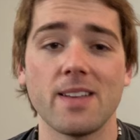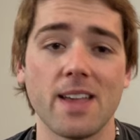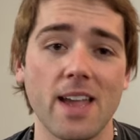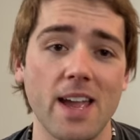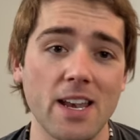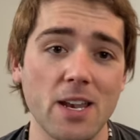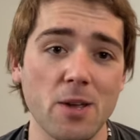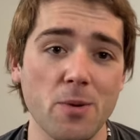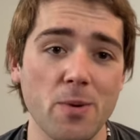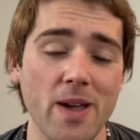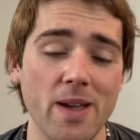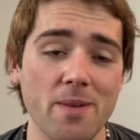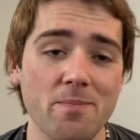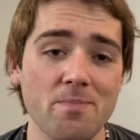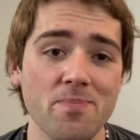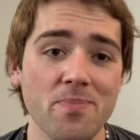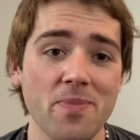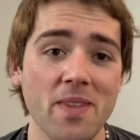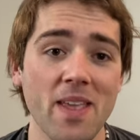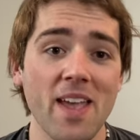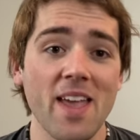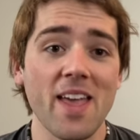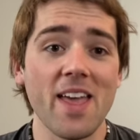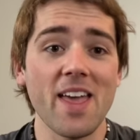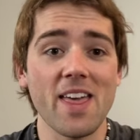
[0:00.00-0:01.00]
Anyway,
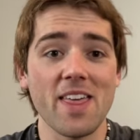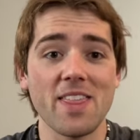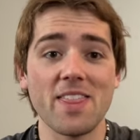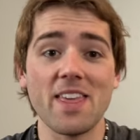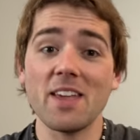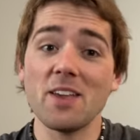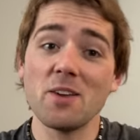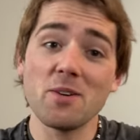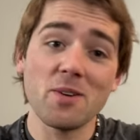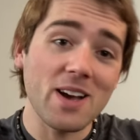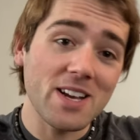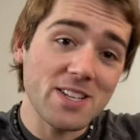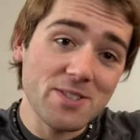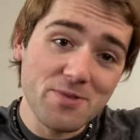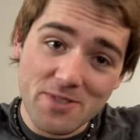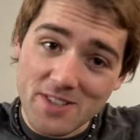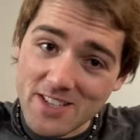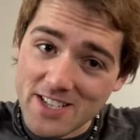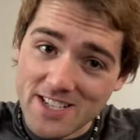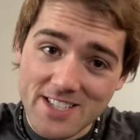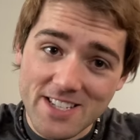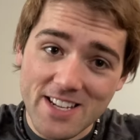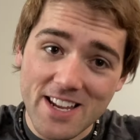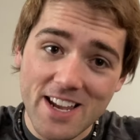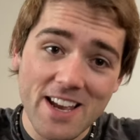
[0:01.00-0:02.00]
thank you guys for
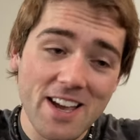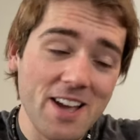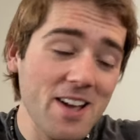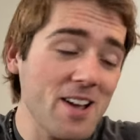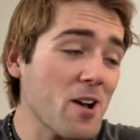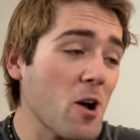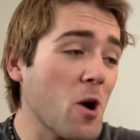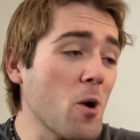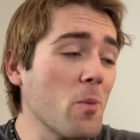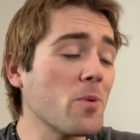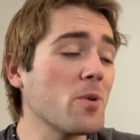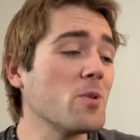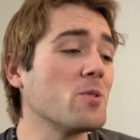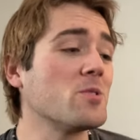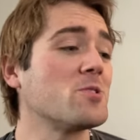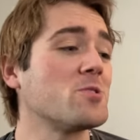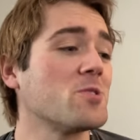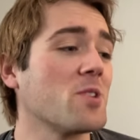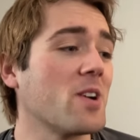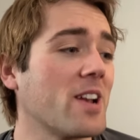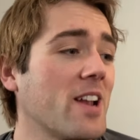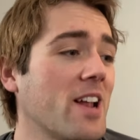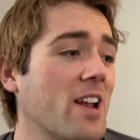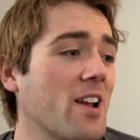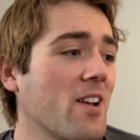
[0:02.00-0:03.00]
listening. Hope you
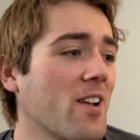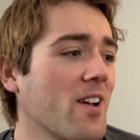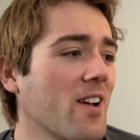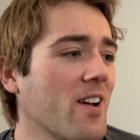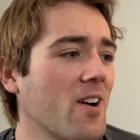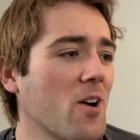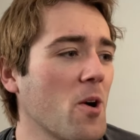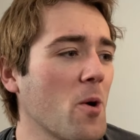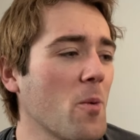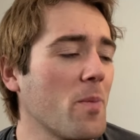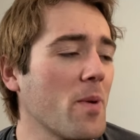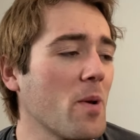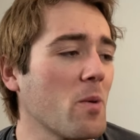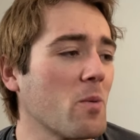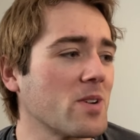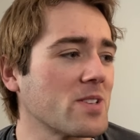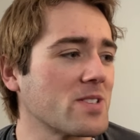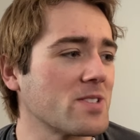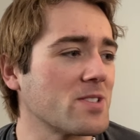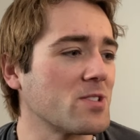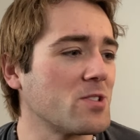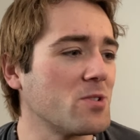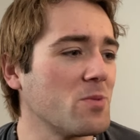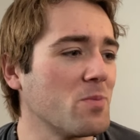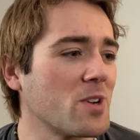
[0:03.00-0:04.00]
enjoyed it. Hope it
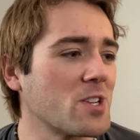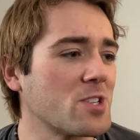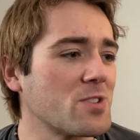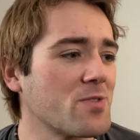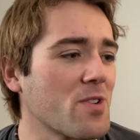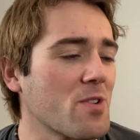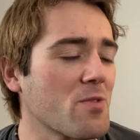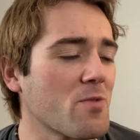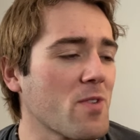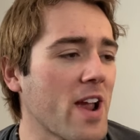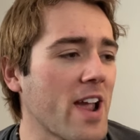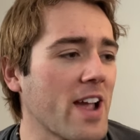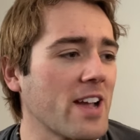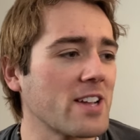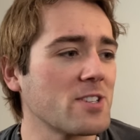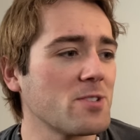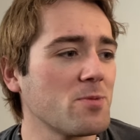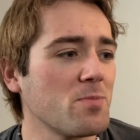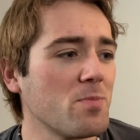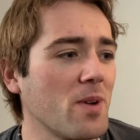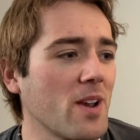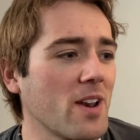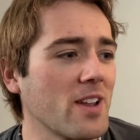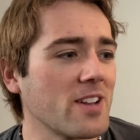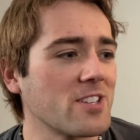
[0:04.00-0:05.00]
wasn't too much of a rant,
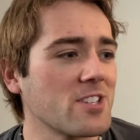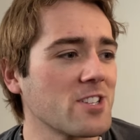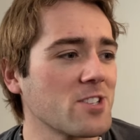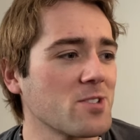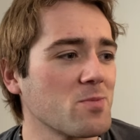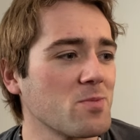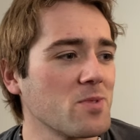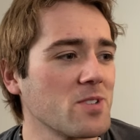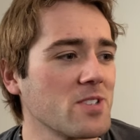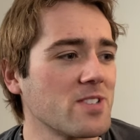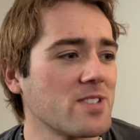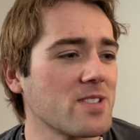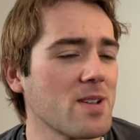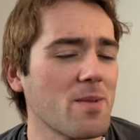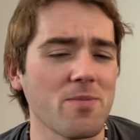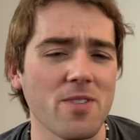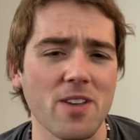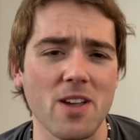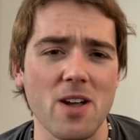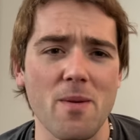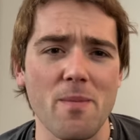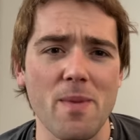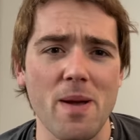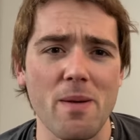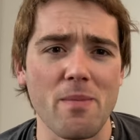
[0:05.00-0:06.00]
but it just was
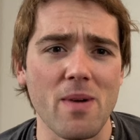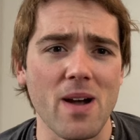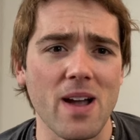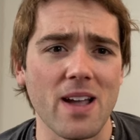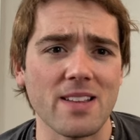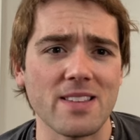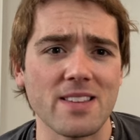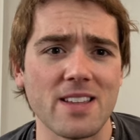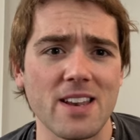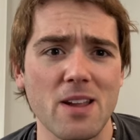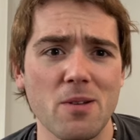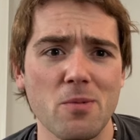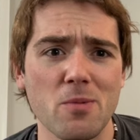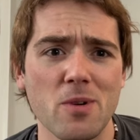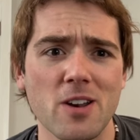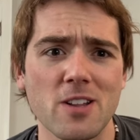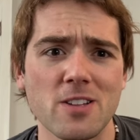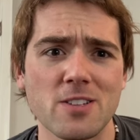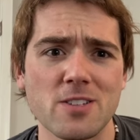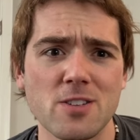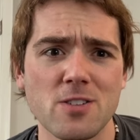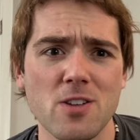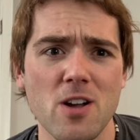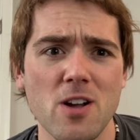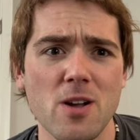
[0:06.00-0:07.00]
something on my mind that I
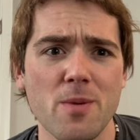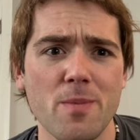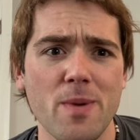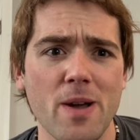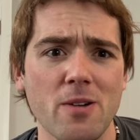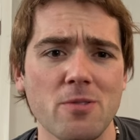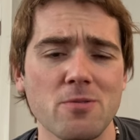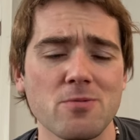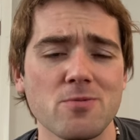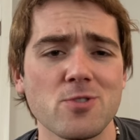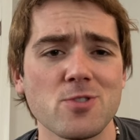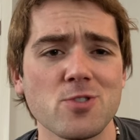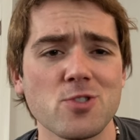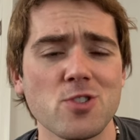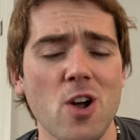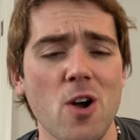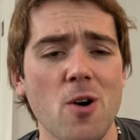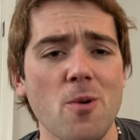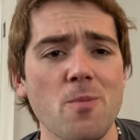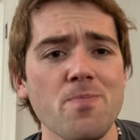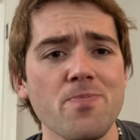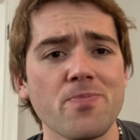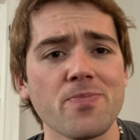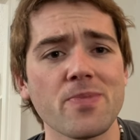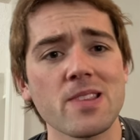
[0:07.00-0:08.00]
wanted to talk about.
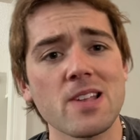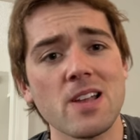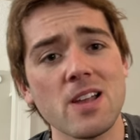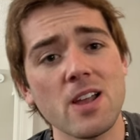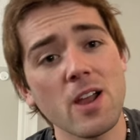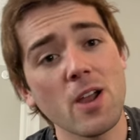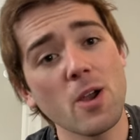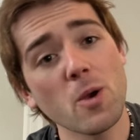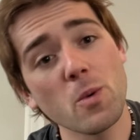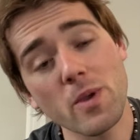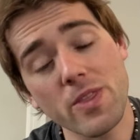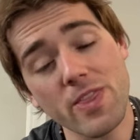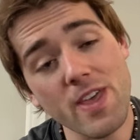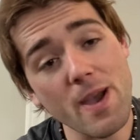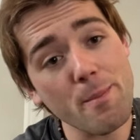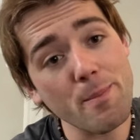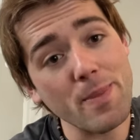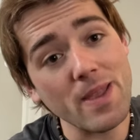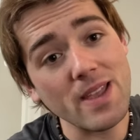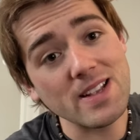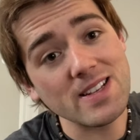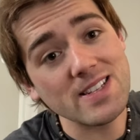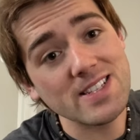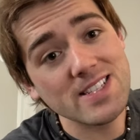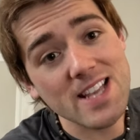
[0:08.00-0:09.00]
So with that
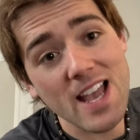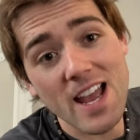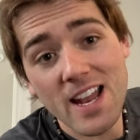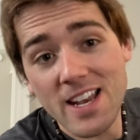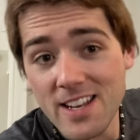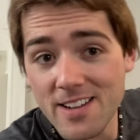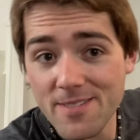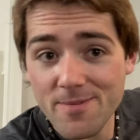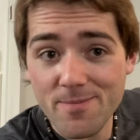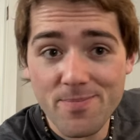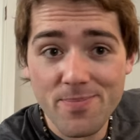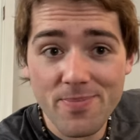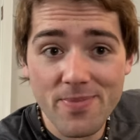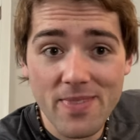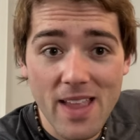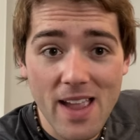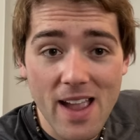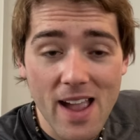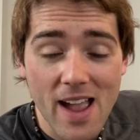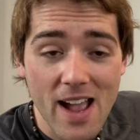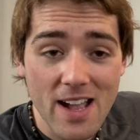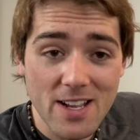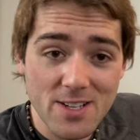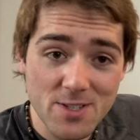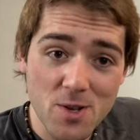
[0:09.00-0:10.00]
being said,
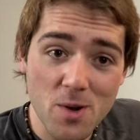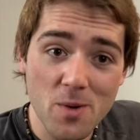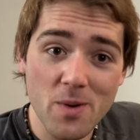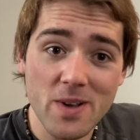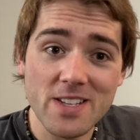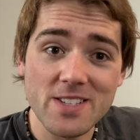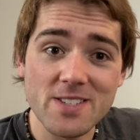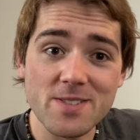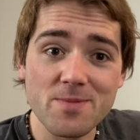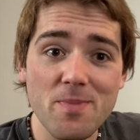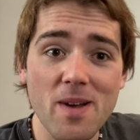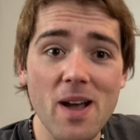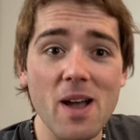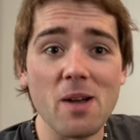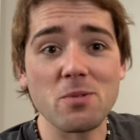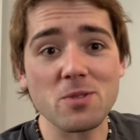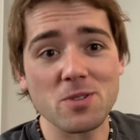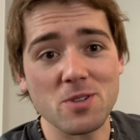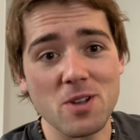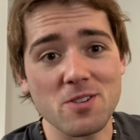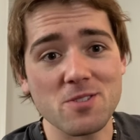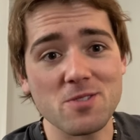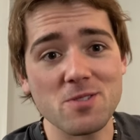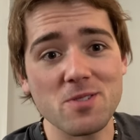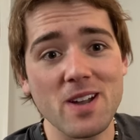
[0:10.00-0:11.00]
as always, I will
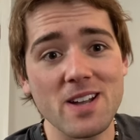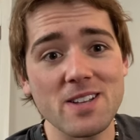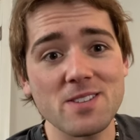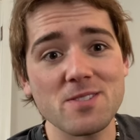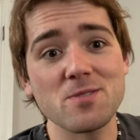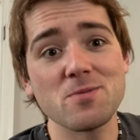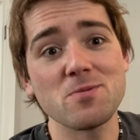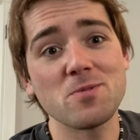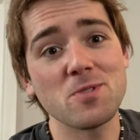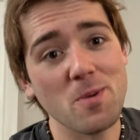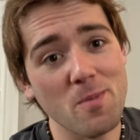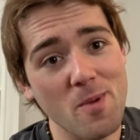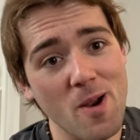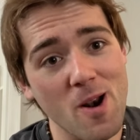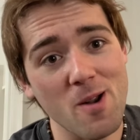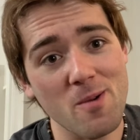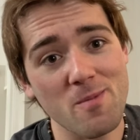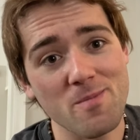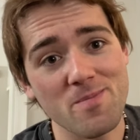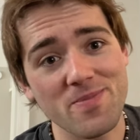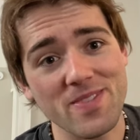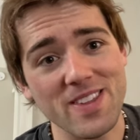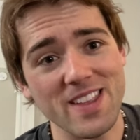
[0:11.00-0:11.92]
talk to you guys tomorrow.